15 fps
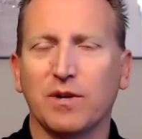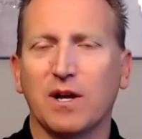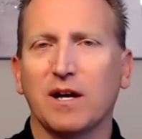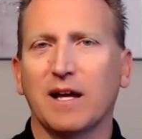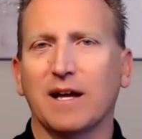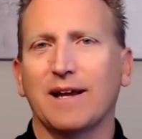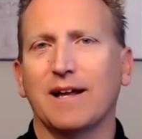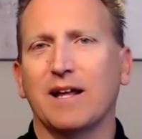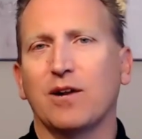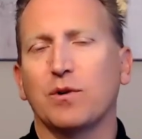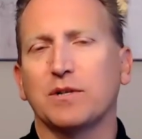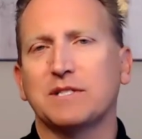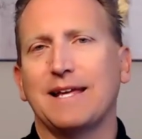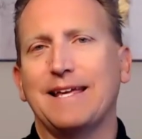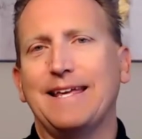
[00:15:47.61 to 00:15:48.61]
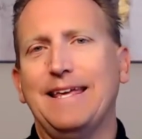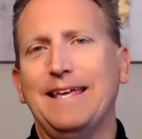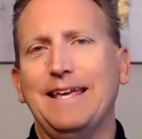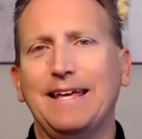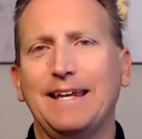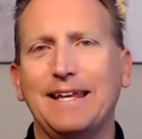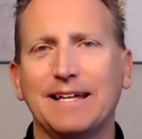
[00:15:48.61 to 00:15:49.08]
Now, I don't want to say
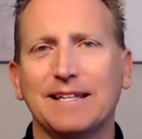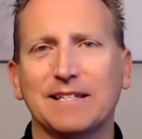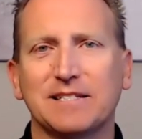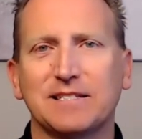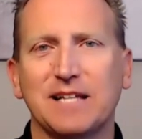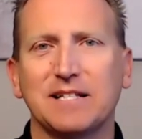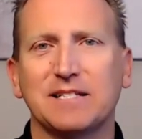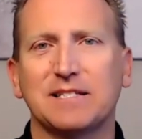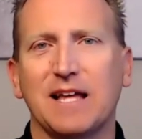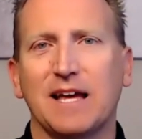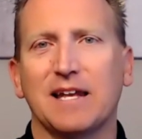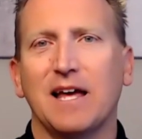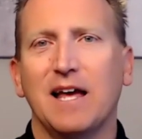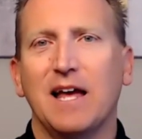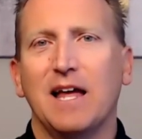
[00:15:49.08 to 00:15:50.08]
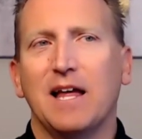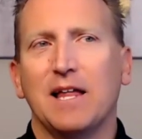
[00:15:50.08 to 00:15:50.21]
any in the sense that